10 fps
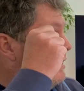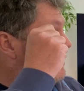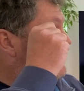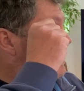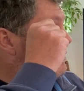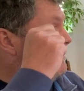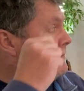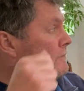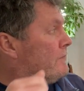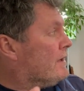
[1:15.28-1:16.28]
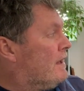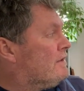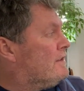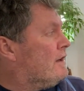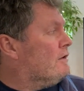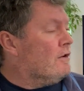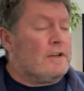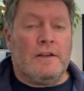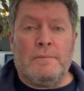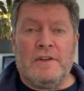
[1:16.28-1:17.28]
So let's take a look
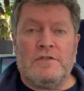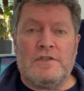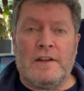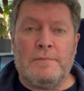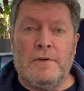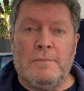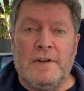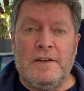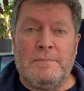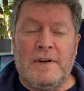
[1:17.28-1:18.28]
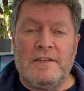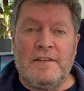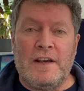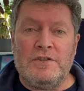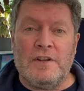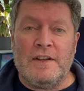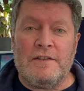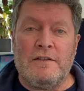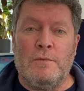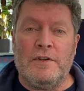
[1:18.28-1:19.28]
at the British Transport Police presentation.
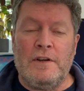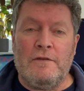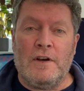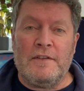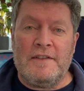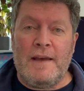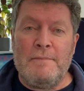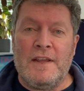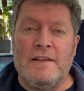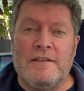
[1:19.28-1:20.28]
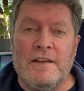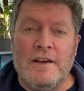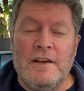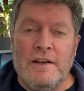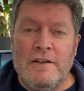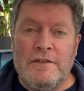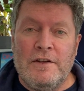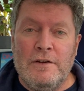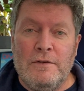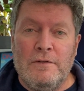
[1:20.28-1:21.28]
This is one that you've got 10 minutes
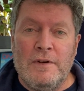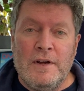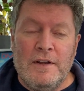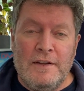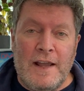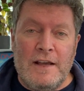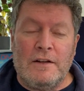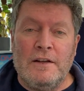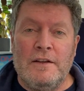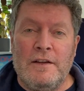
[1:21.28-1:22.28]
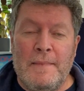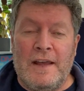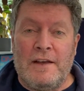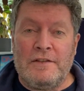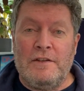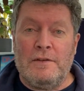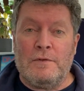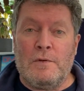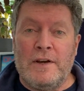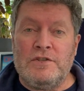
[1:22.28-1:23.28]
to nail. They might ask you some
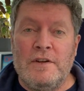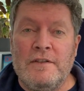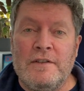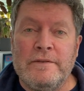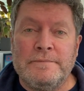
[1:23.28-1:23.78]
questions